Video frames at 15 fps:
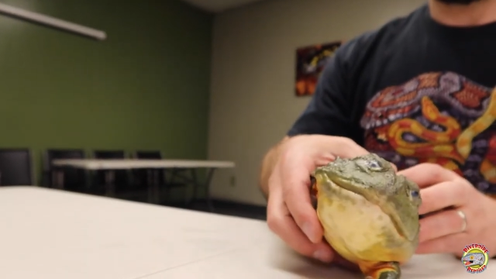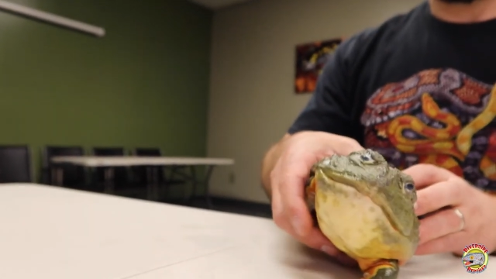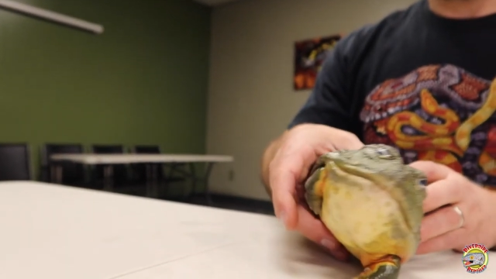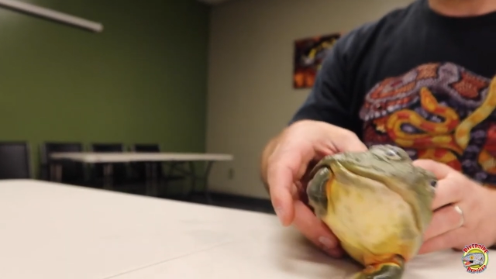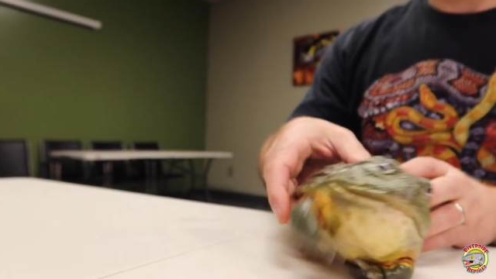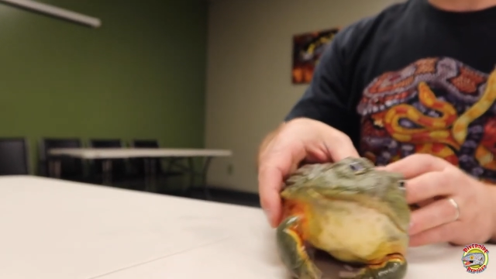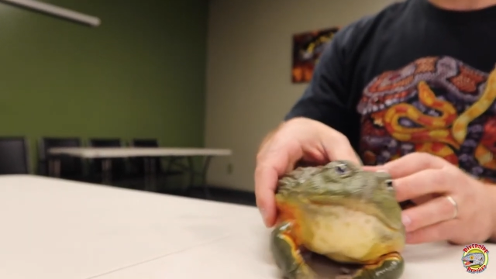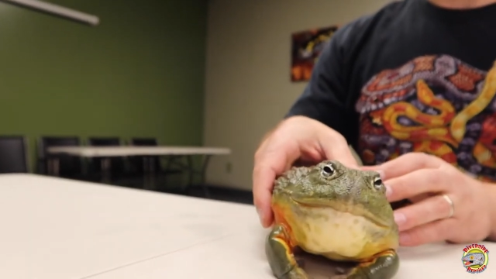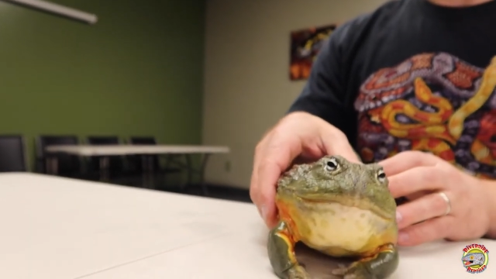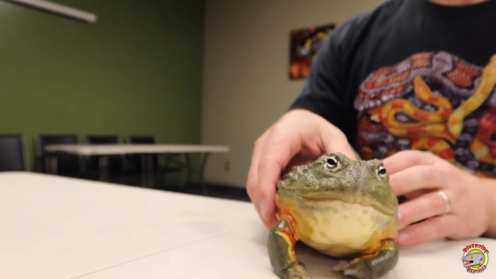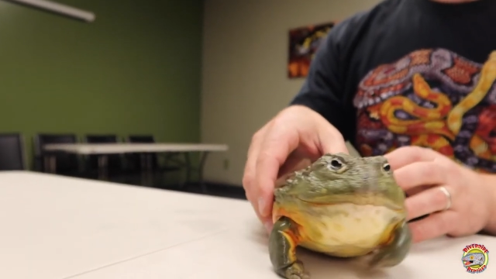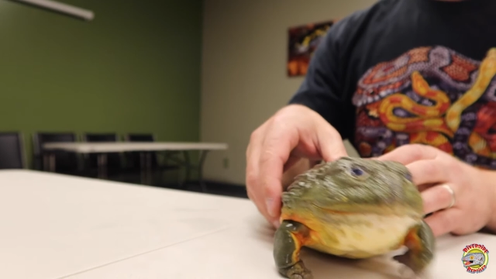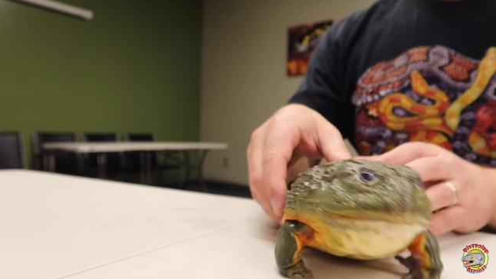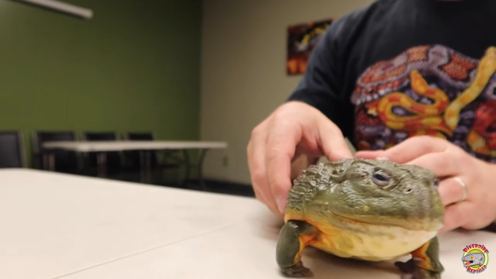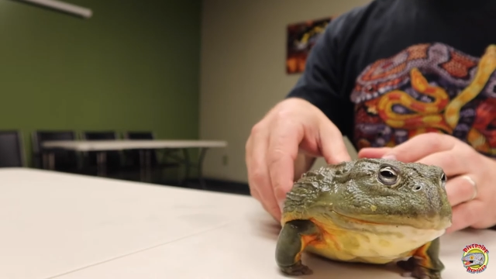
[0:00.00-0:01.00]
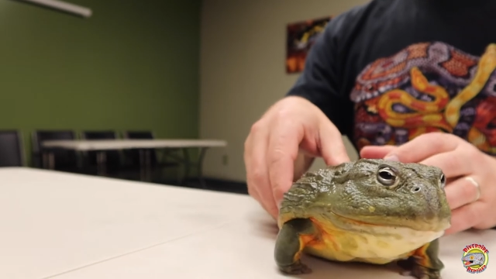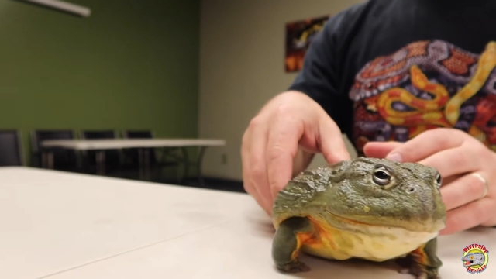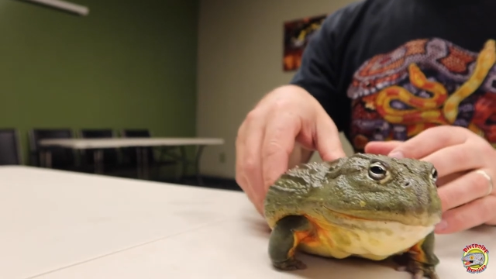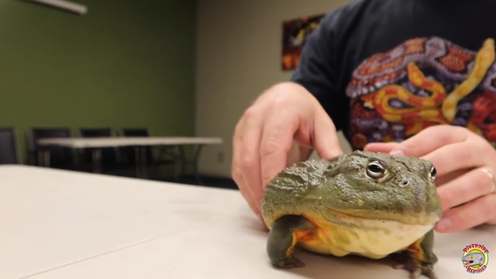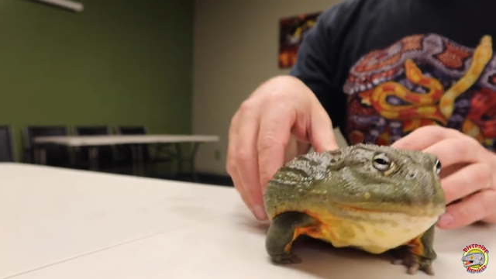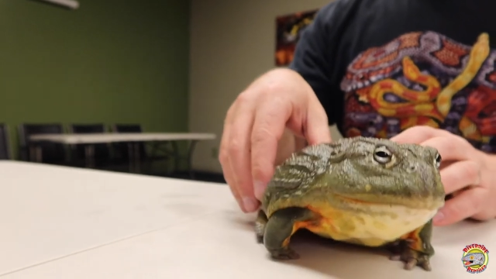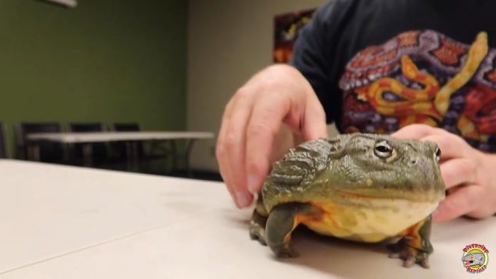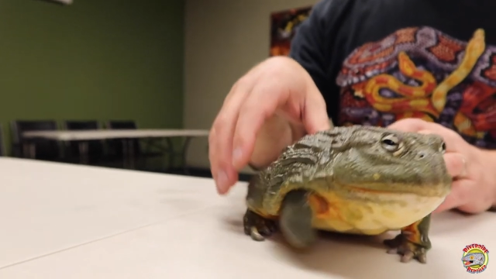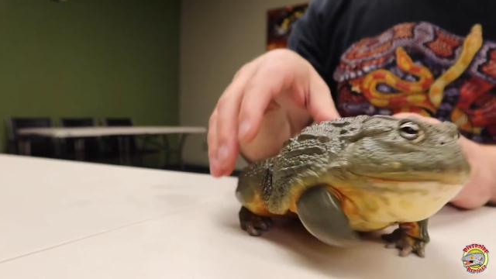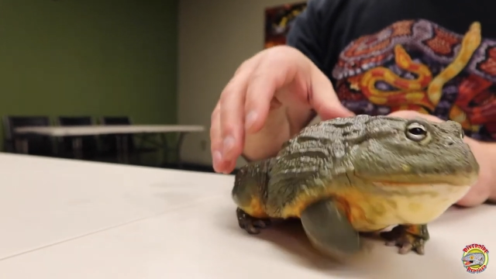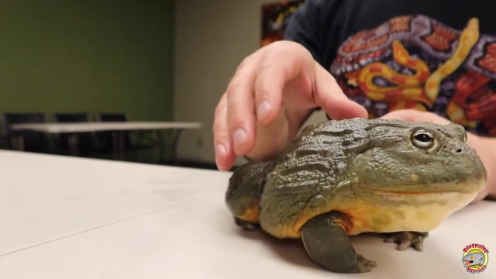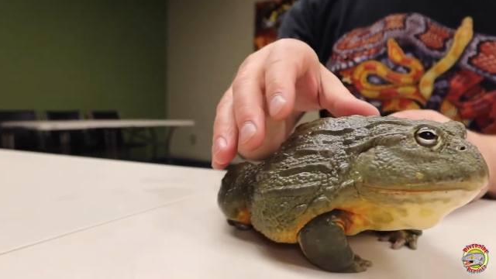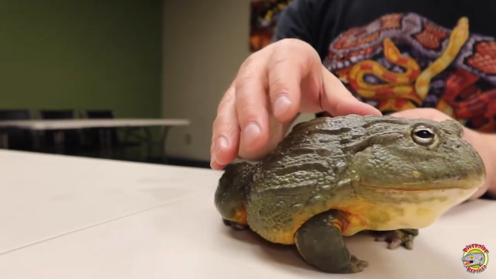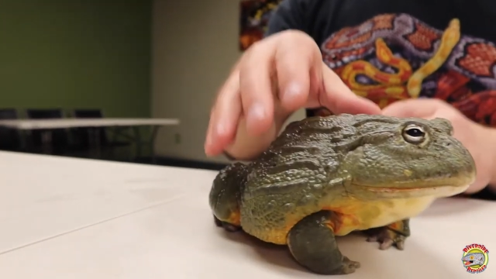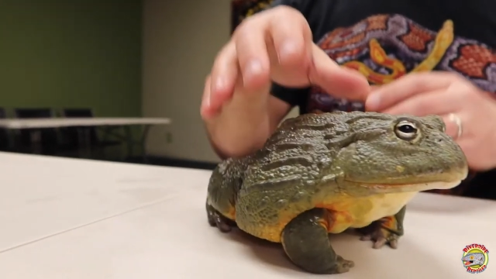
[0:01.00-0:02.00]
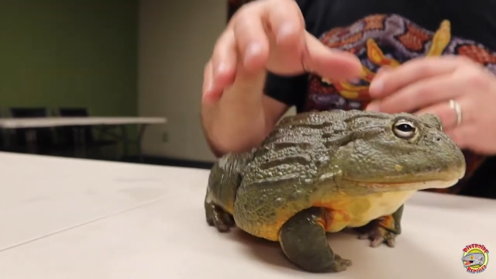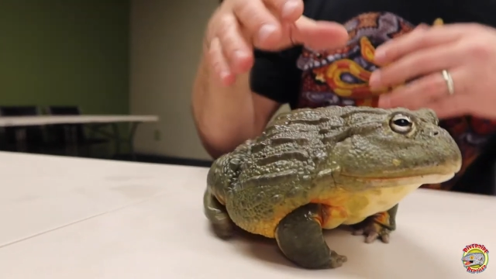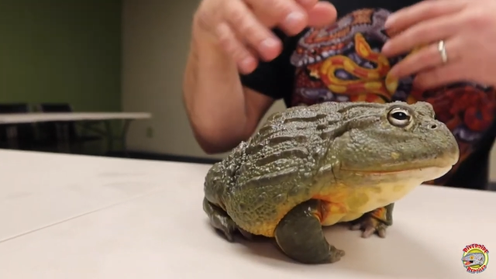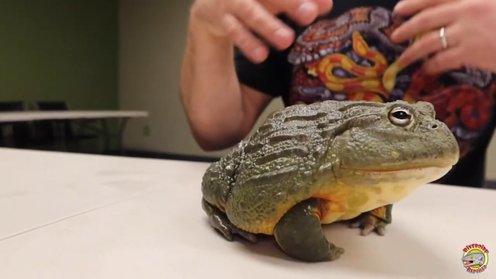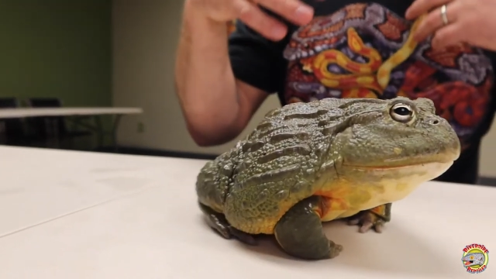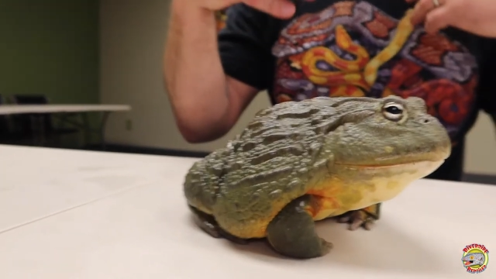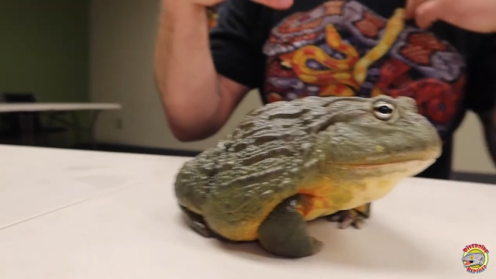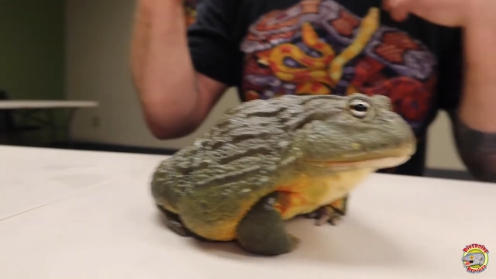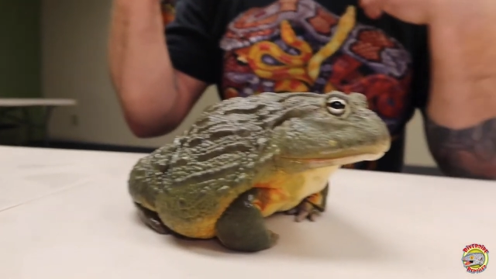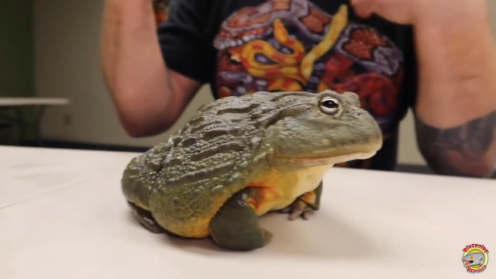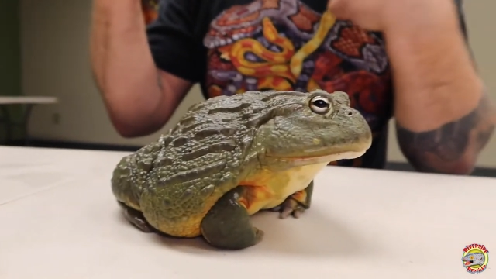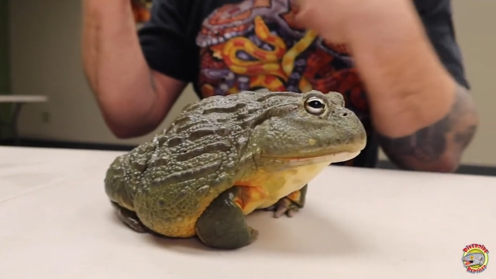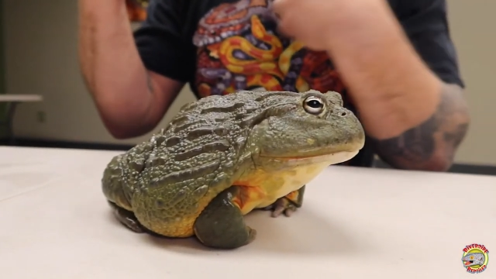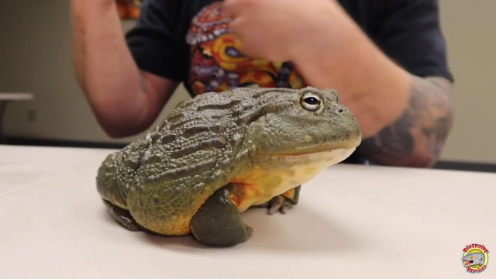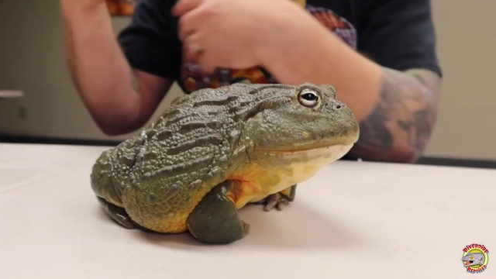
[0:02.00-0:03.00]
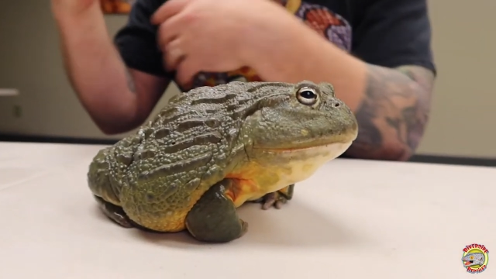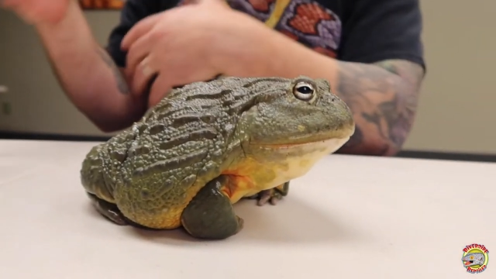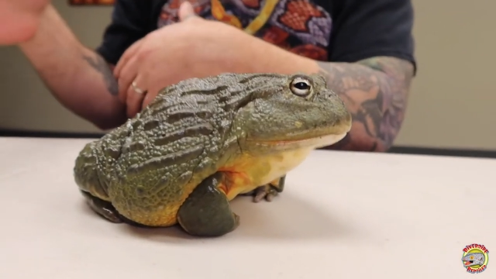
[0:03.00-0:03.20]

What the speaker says: [unreadable: no face in view]